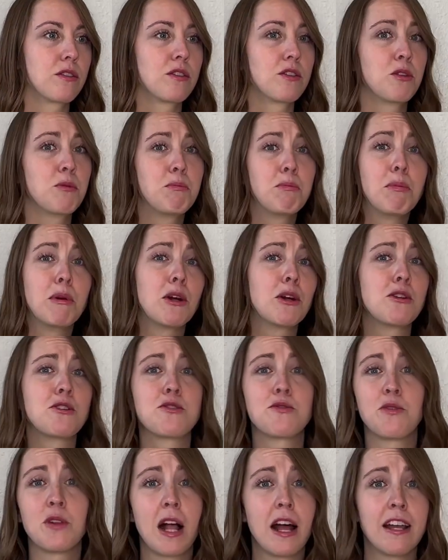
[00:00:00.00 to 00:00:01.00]
the birds
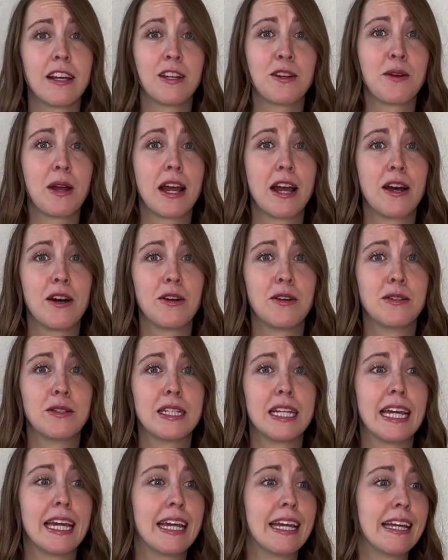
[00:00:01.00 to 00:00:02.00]
flying around,
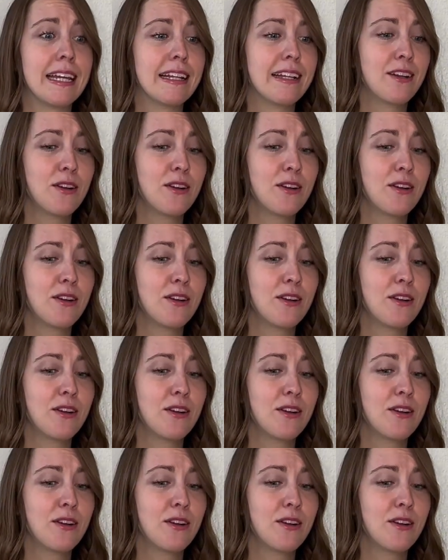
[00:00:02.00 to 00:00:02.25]
and,